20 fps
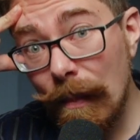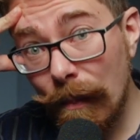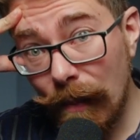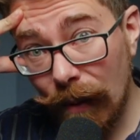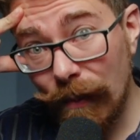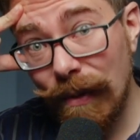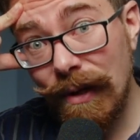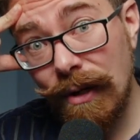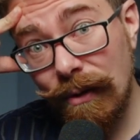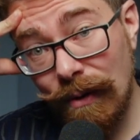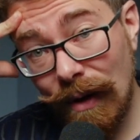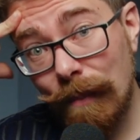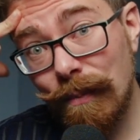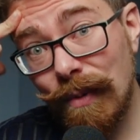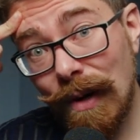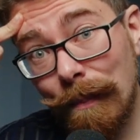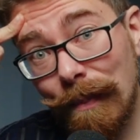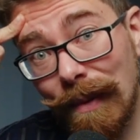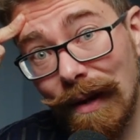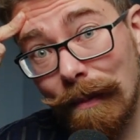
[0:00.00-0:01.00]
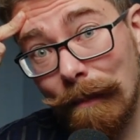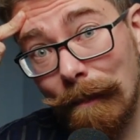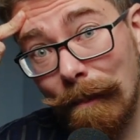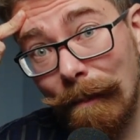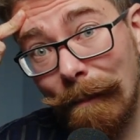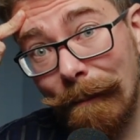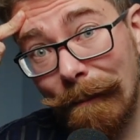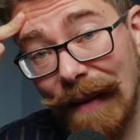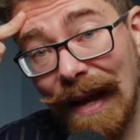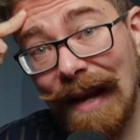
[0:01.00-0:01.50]
But we do have Brad Pitt,
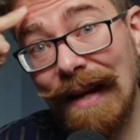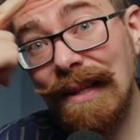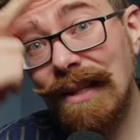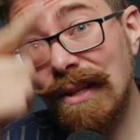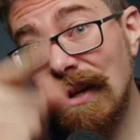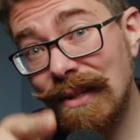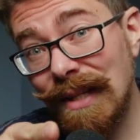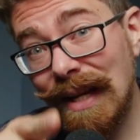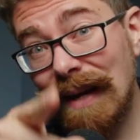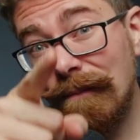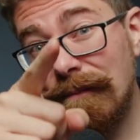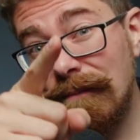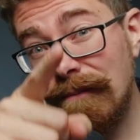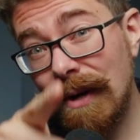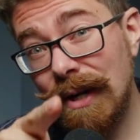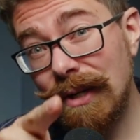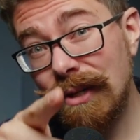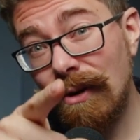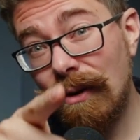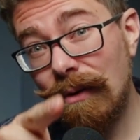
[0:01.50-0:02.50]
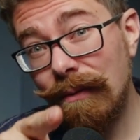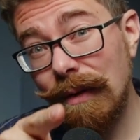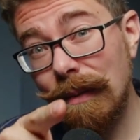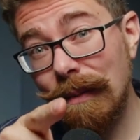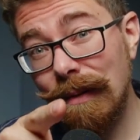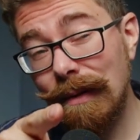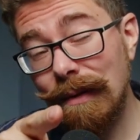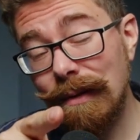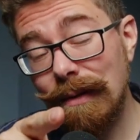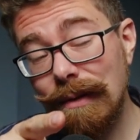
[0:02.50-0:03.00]
and he does have fresh coffee
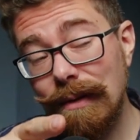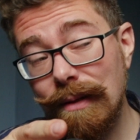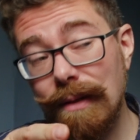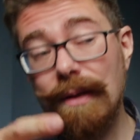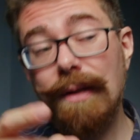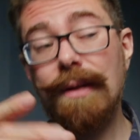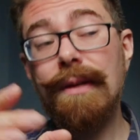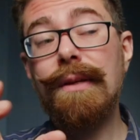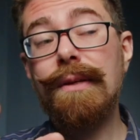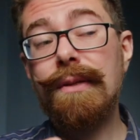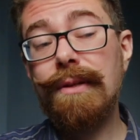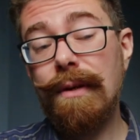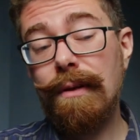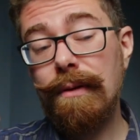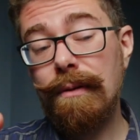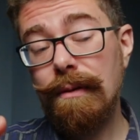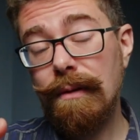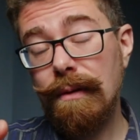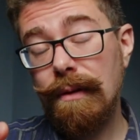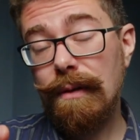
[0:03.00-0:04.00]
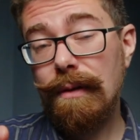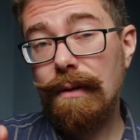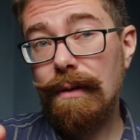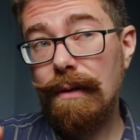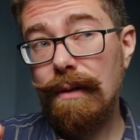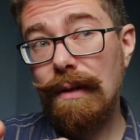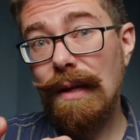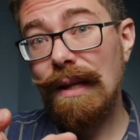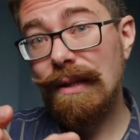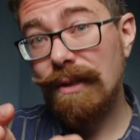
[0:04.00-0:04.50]
beans, so
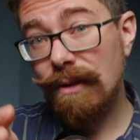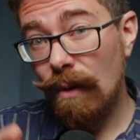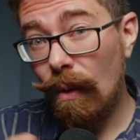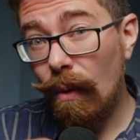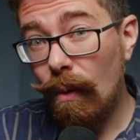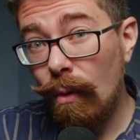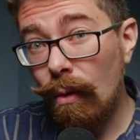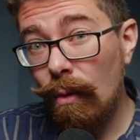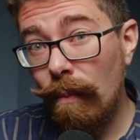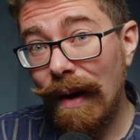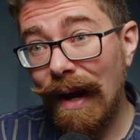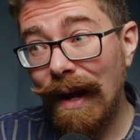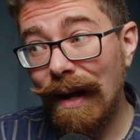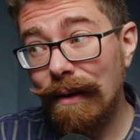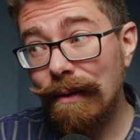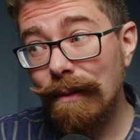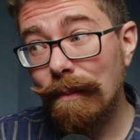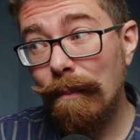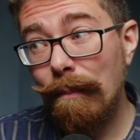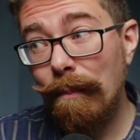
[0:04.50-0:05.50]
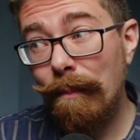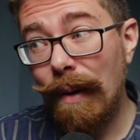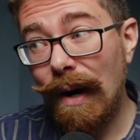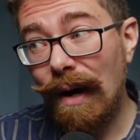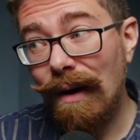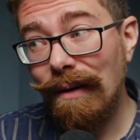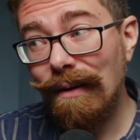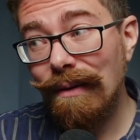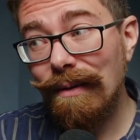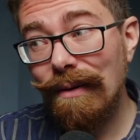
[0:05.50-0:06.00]
it's not all bad.
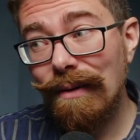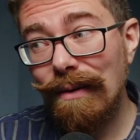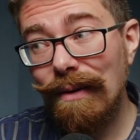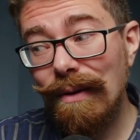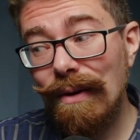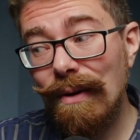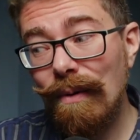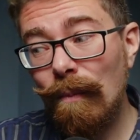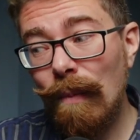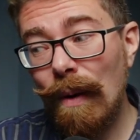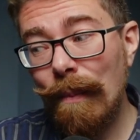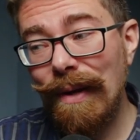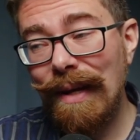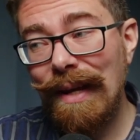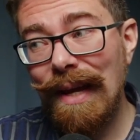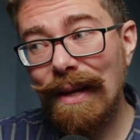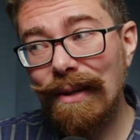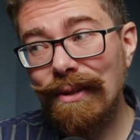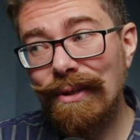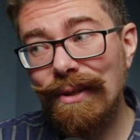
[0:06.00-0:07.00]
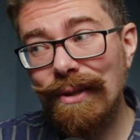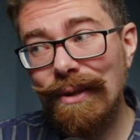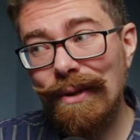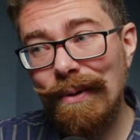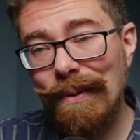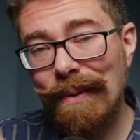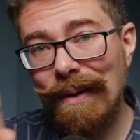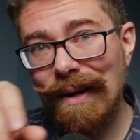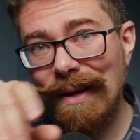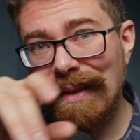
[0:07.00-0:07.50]
But when we get
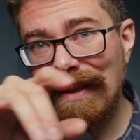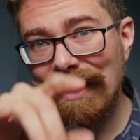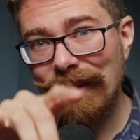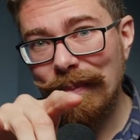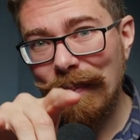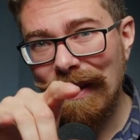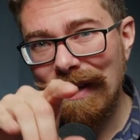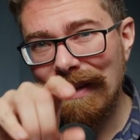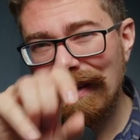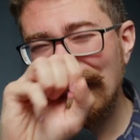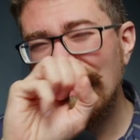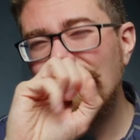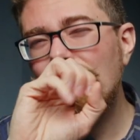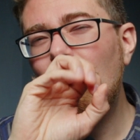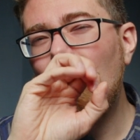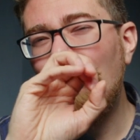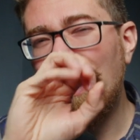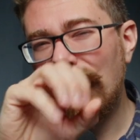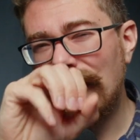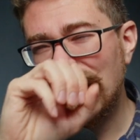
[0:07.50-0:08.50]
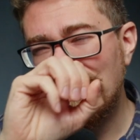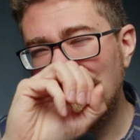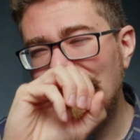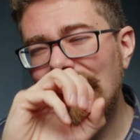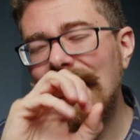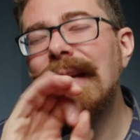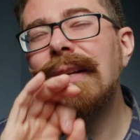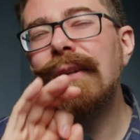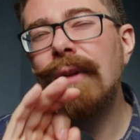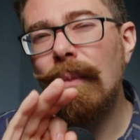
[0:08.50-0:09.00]
to this bit, we're going to see
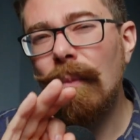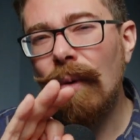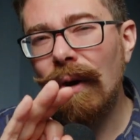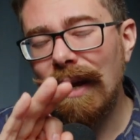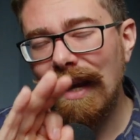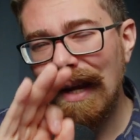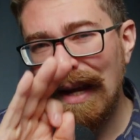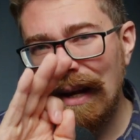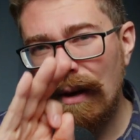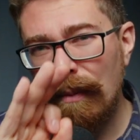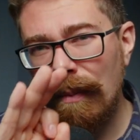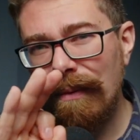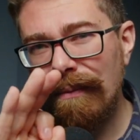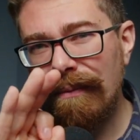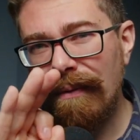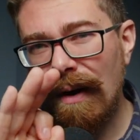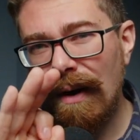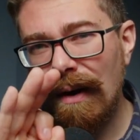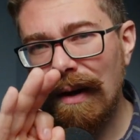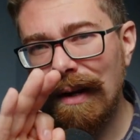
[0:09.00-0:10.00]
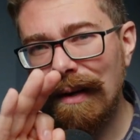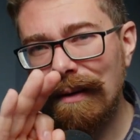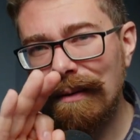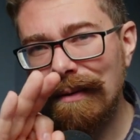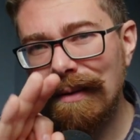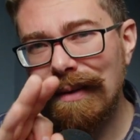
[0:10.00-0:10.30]
it. Don't worry, it'll be fine.